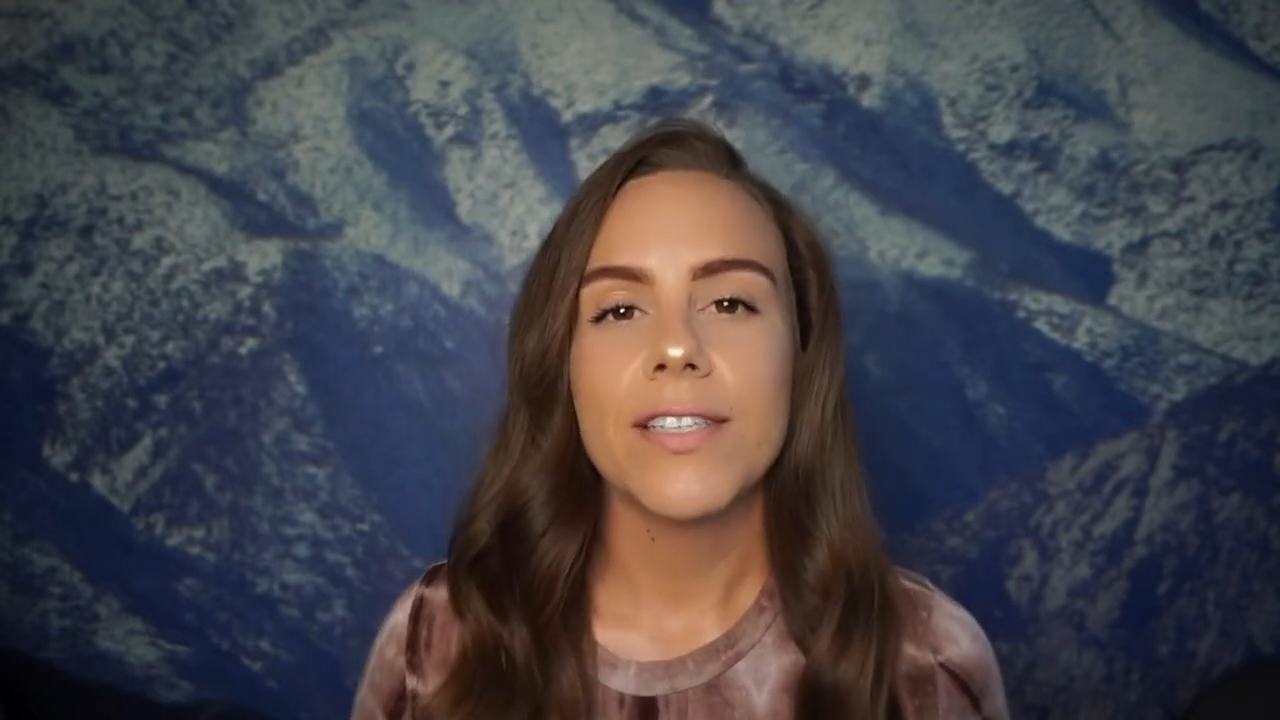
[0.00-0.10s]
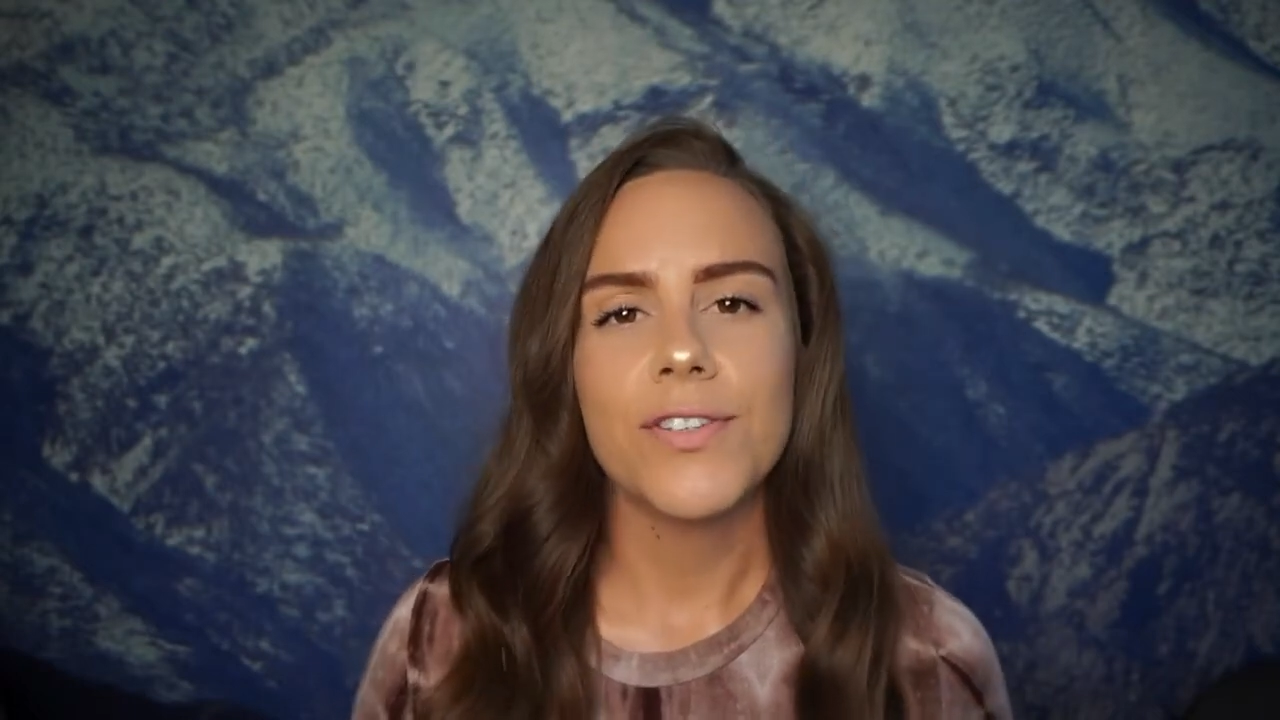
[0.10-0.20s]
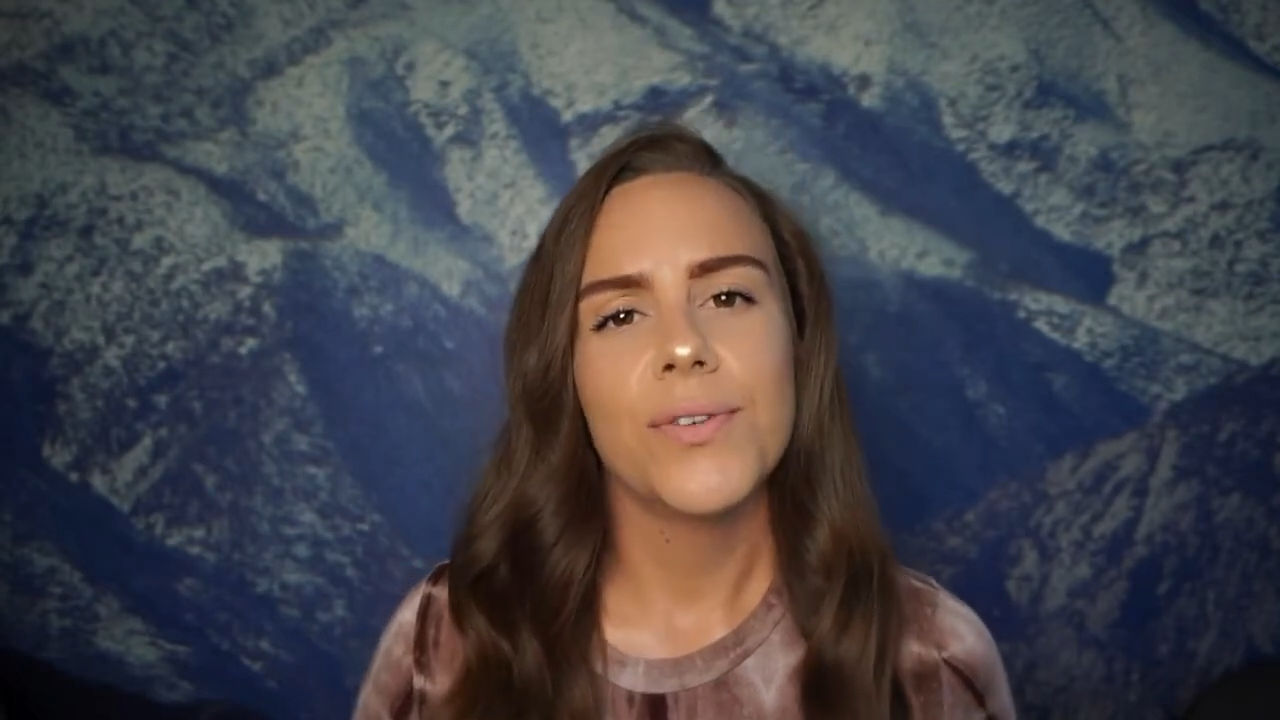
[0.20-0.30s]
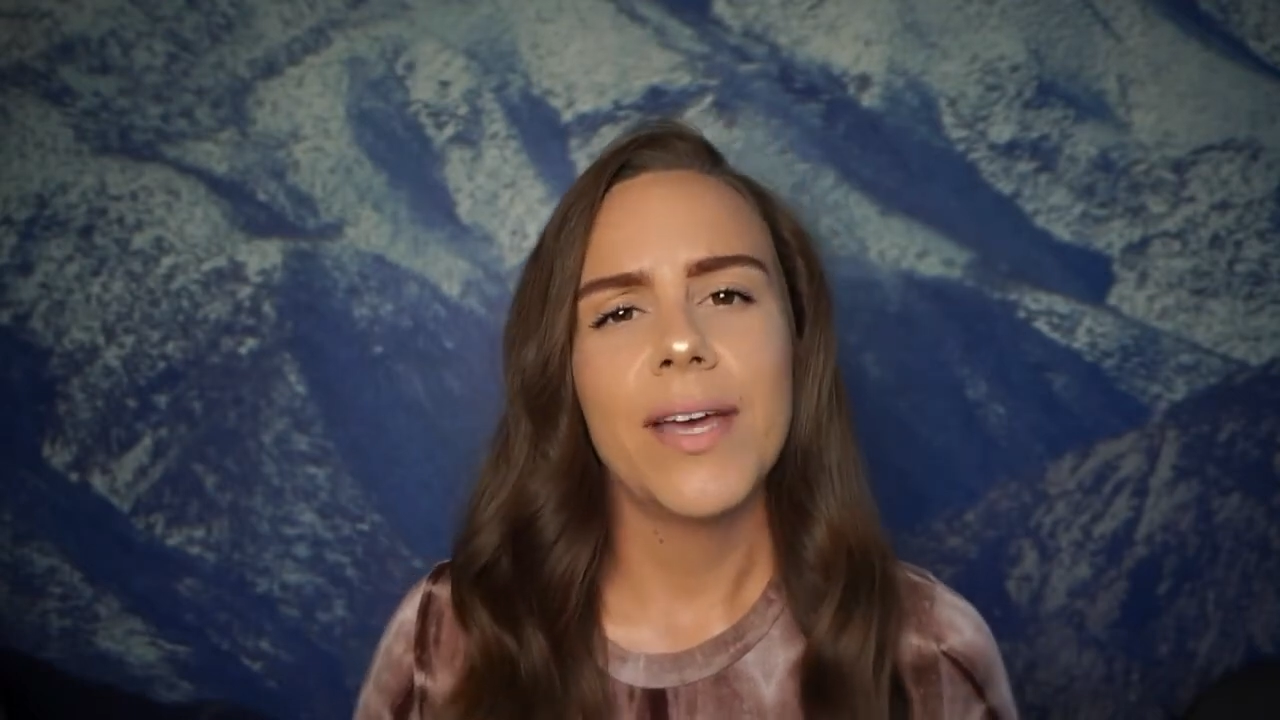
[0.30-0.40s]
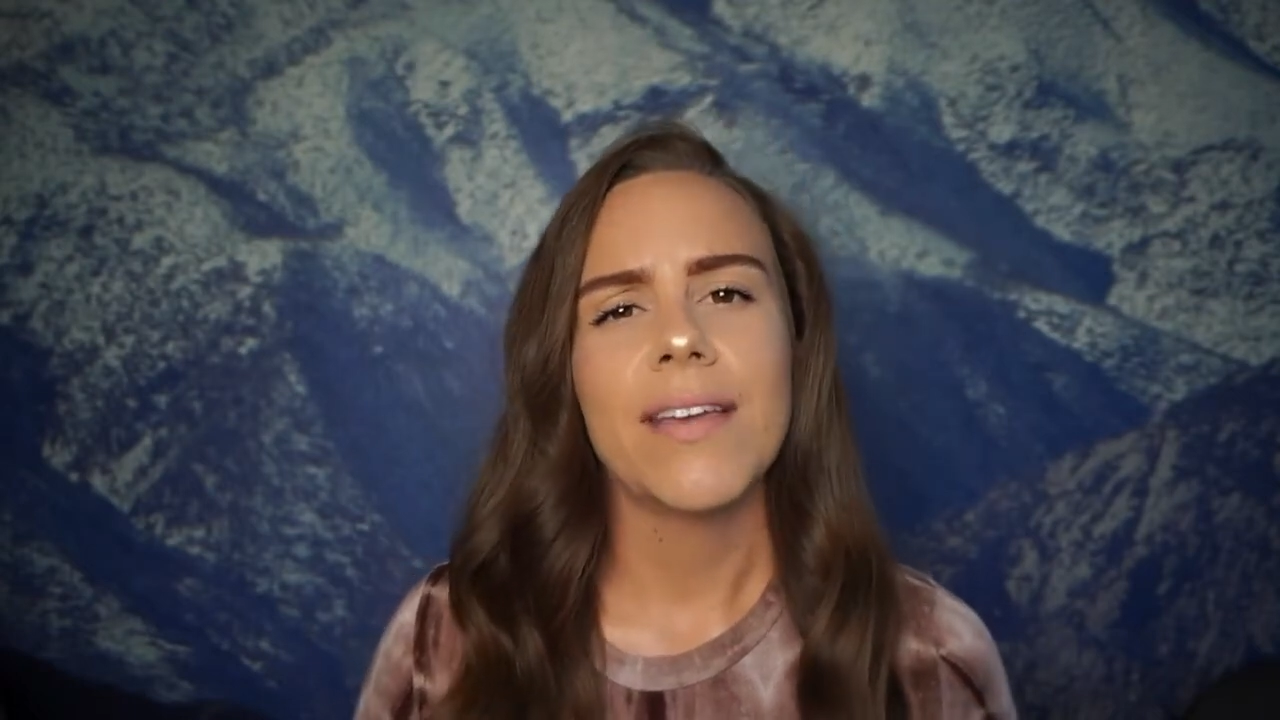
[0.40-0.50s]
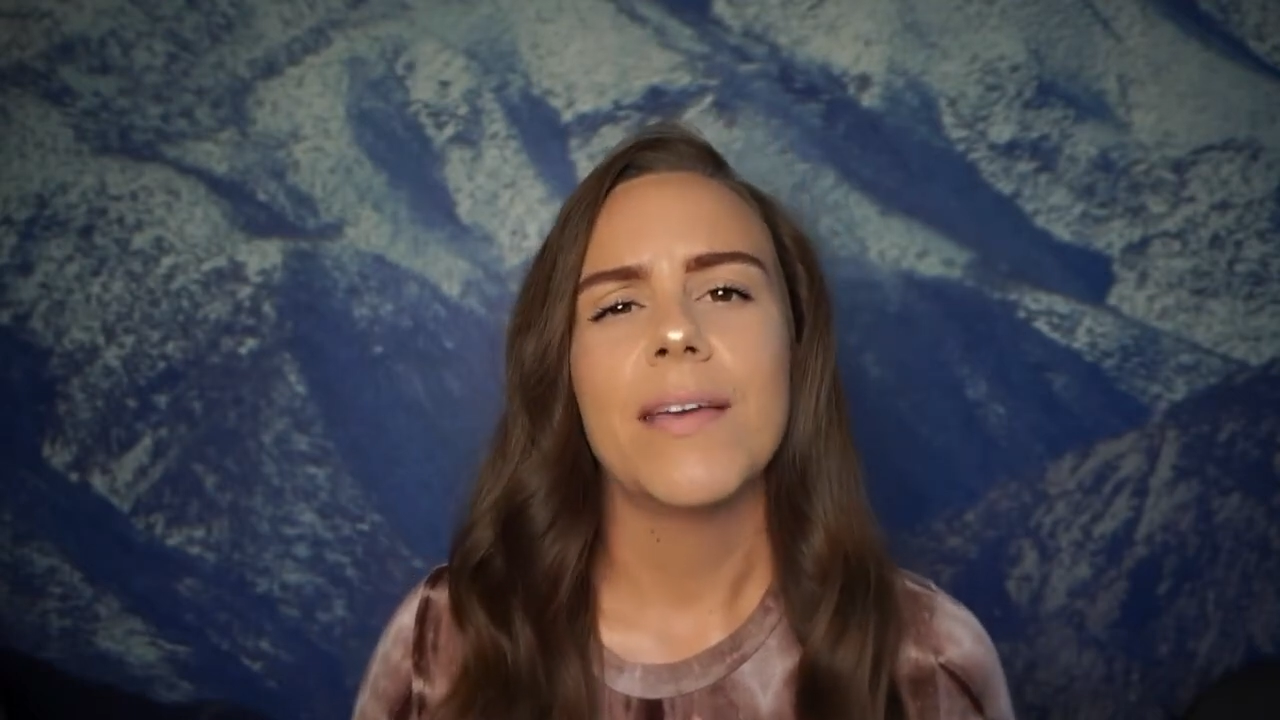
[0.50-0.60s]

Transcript: that you like,